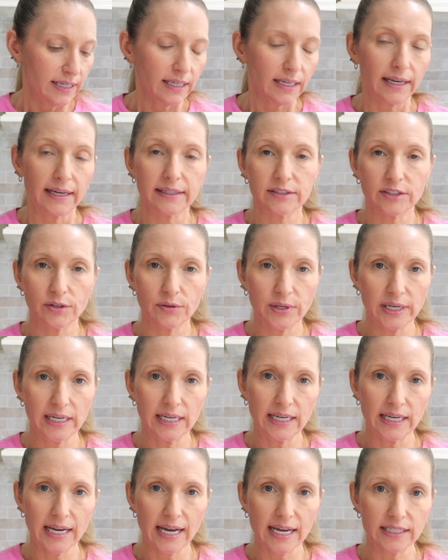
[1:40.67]
like
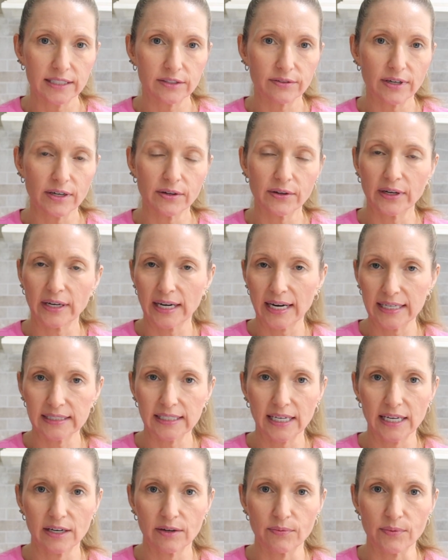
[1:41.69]
zucchini casserole and it
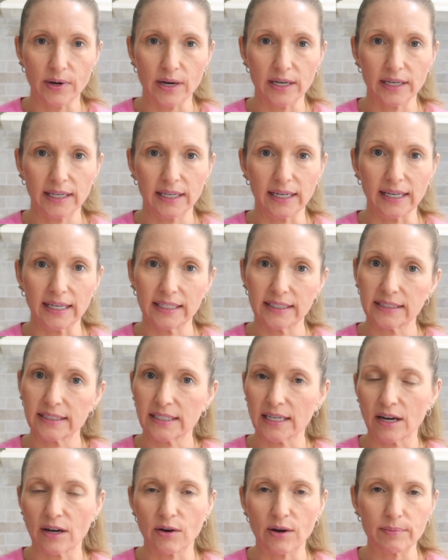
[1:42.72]
has quinoa in it.
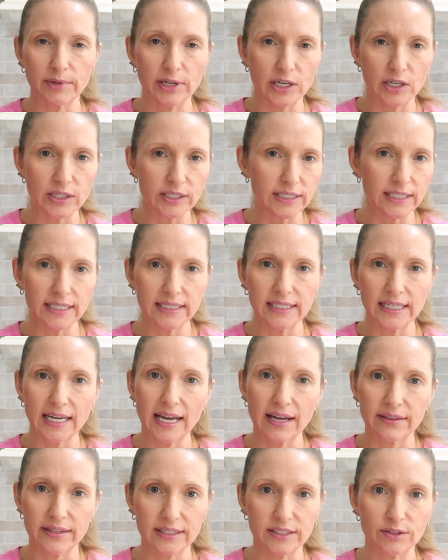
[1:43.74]
So I'm curious to see
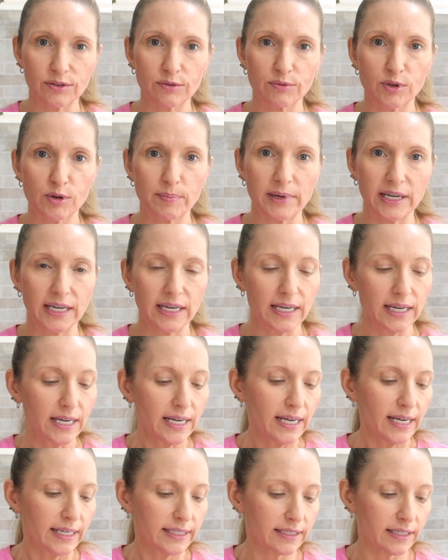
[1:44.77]
how this one will be.
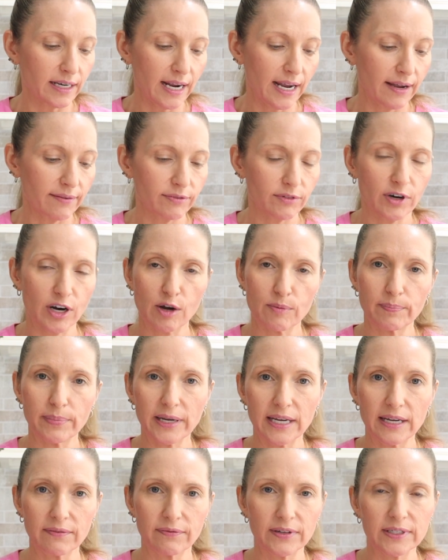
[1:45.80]
It's gonna have ground
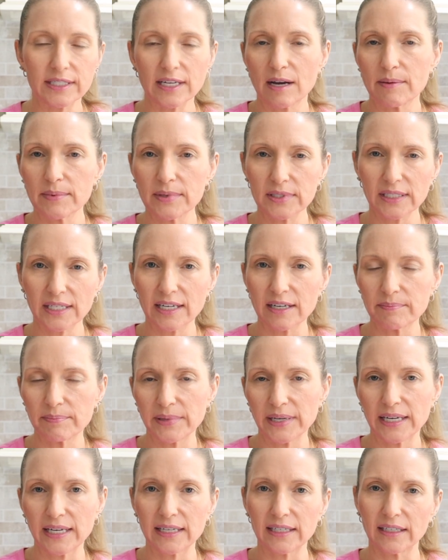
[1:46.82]
beef. It's almost gonna
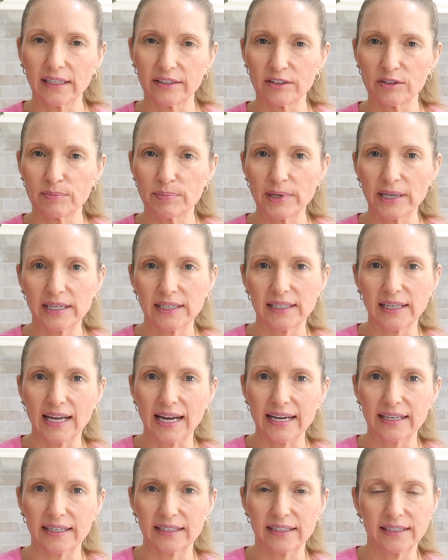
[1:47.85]
be a little bit
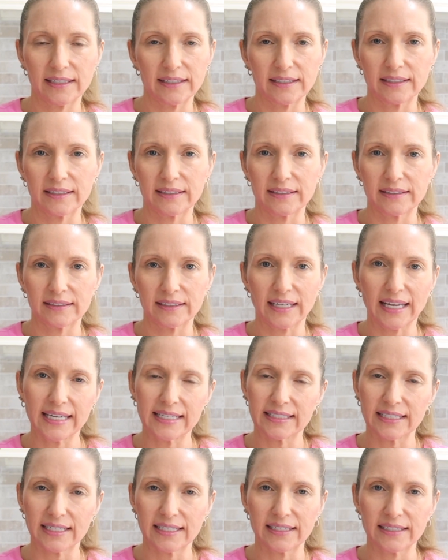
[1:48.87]
like a
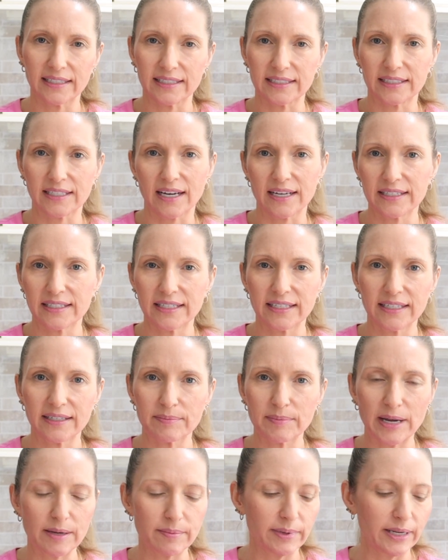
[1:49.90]
lazy
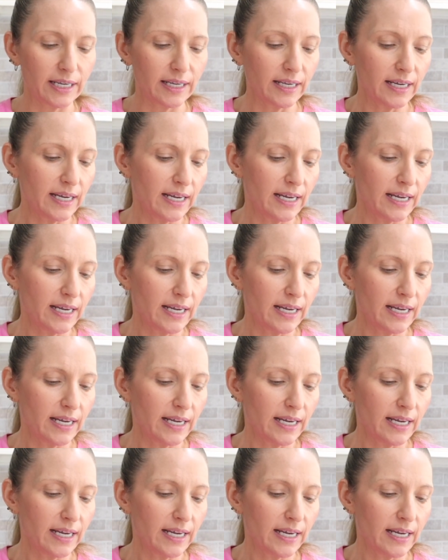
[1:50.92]
lasagna maybe.